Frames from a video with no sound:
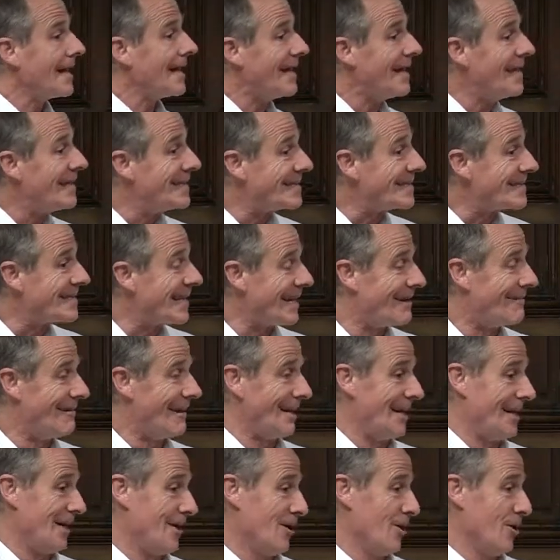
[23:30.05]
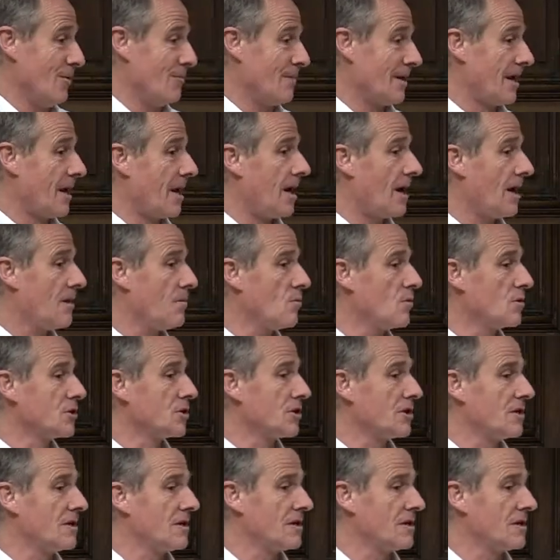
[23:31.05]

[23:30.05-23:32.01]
Is there any hope? Now, I want,